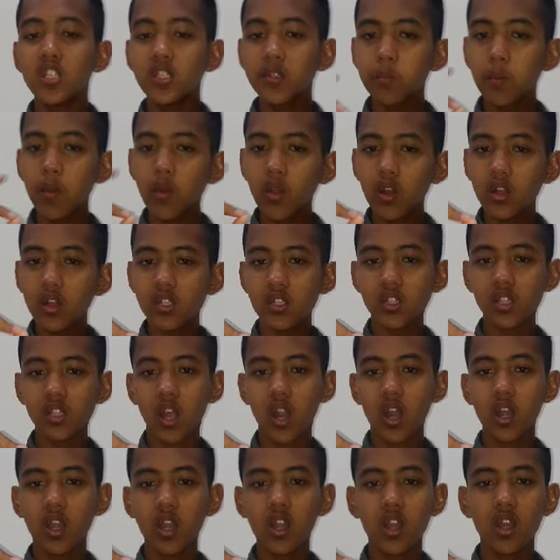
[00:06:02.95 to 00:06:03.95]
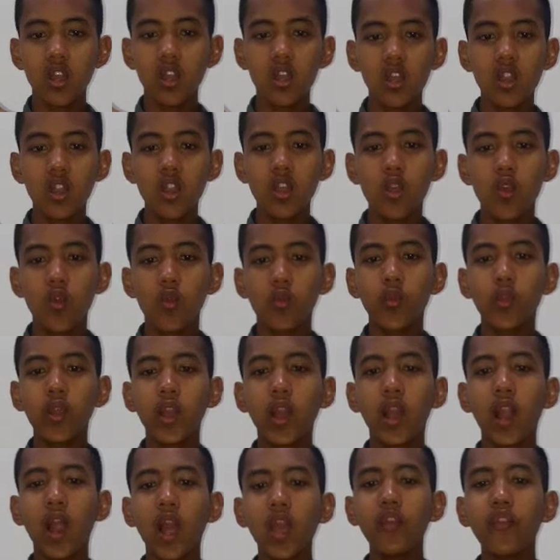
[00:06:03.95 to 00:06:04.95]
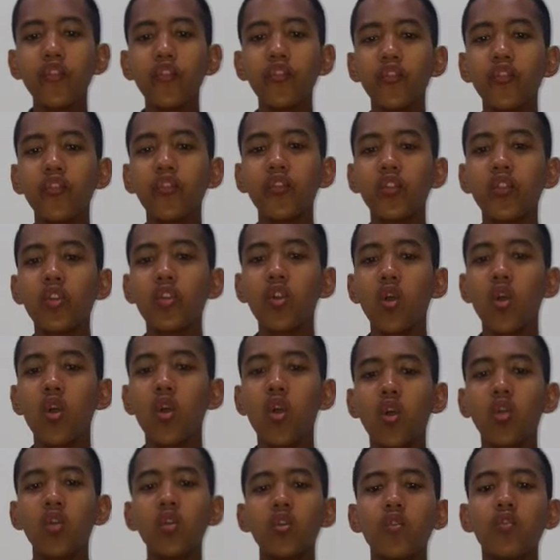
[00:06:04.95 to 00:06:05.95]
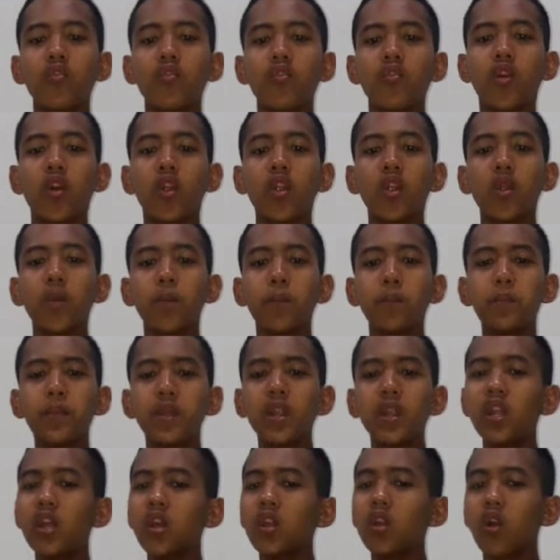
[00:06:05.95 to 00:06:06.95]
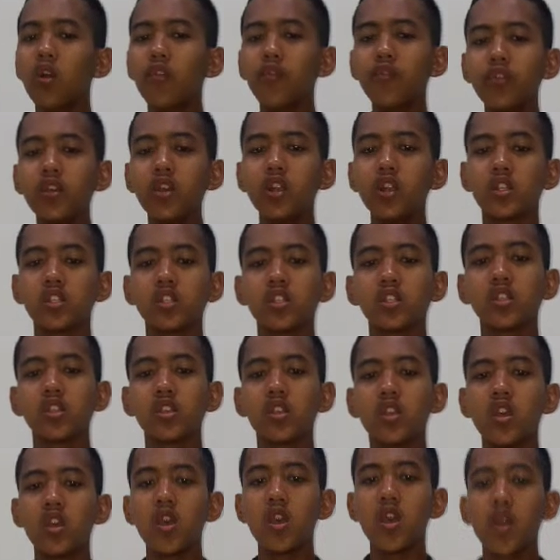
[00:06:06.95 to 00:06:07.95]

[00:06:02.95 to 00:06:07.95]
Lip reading: Smaller stars will live on for billions of years